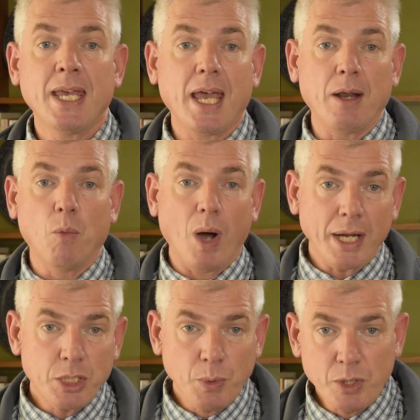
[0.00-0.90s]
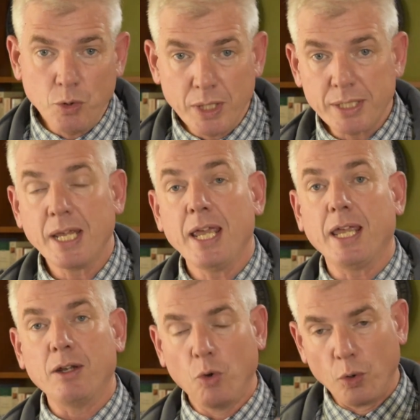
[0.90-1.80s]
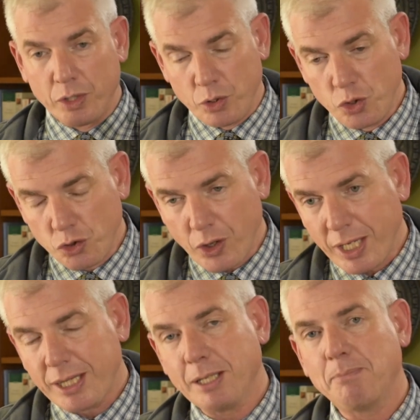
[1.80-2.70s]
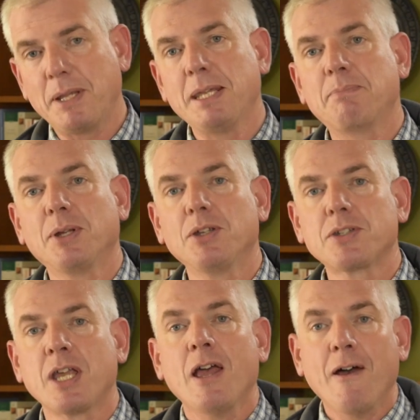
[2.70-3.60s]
And why do we do this? In order to strengthen people's